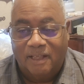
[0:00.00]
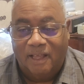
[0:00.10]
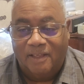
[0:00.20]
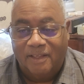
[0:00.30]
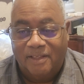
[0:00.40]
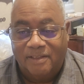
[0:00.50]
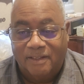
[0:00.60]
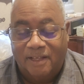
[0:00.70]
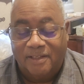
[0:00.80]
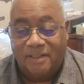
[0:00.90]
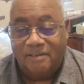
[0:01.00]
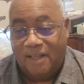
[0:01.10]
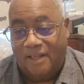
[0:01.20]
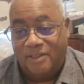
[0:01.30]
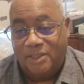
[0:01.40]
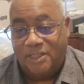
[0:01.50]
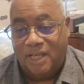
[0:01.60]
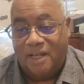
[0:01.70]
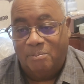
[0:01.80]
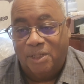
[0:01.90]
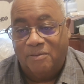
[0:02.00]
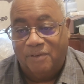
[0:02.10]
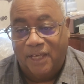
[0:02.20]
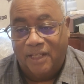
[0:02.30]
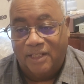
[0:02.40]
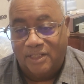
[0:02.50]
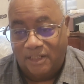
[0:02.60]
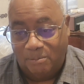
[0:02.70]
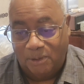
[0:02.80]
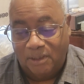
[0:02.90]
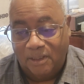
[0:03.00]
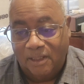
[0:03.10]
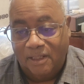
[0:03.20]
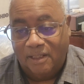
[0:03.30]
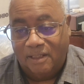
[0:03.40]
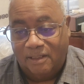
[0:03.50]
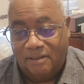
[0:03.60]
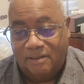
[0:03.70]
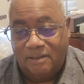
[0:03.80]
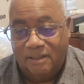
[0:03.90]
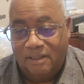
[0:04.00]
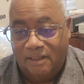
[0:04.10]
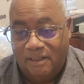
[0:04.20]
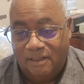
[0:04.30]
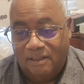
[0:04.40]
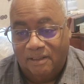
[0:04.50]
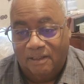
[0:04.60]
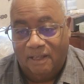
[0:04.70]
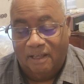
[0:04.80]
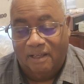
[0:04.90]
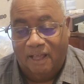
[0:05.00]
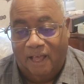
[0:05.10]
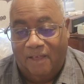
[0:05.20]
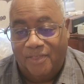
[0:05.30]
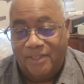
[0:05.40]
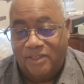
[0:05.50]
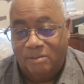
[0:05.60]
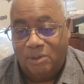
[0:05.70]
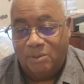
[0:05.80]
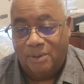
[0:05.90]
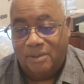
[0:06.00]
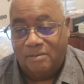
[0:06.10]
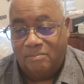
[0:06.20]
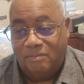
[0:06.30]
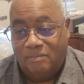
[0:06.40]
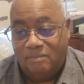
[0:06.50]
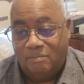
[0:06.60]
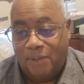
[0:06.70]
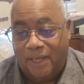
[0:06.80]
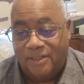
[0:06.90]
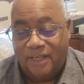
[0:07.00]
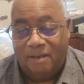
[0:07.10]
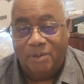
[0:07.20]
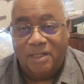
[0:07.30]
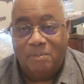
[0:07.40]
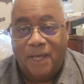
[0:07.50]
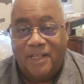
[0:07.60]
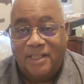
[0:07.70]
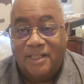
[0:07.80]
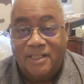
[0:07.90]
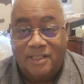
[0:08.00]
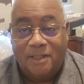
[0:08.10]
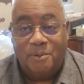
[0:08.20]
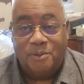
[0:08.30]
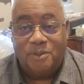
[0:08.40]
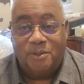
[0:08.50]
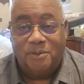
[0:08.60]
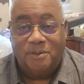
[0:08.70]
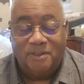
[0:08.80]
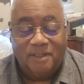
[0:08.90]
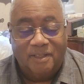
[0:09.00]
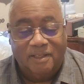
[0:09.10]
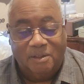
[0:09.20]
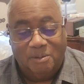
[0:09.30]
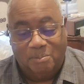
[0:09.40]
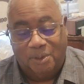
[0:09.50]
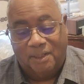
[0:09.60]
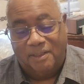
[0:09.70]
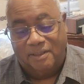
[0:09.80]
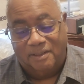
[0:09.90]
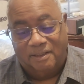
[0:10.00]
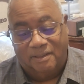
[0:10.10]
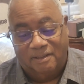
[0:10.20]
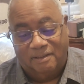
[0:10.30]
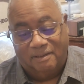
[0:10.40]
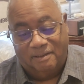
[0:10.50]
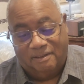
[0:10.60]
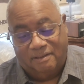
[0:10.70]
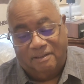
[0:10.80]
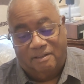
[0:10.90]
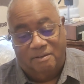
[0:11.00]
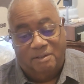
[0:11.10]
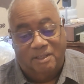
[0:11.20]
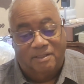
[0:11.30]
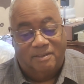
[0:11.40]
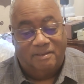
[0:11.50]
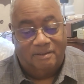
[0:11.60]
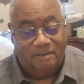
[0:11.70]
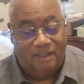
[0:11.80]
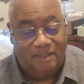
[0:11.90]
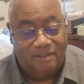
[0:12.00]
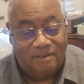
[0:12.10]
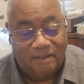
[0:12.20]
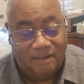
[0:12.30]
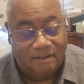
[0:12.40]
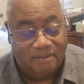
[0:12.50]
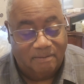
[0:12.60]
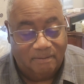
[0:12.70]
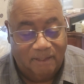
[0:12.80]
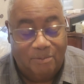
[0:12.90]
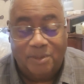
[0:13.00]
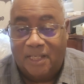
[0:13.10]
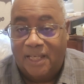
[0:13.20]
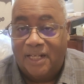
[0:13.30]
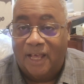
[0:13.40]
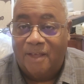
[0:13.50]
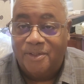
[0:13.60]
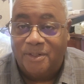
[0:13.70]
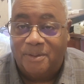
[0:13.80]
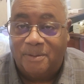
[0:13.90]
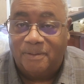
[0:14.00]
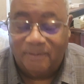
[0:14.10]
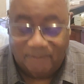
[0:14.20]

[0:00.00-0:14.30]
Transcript: I'm just not a big fan of Jimmy, because I think Jimmy would backstab anybody that he's close to. But, you know, he was the head of the household.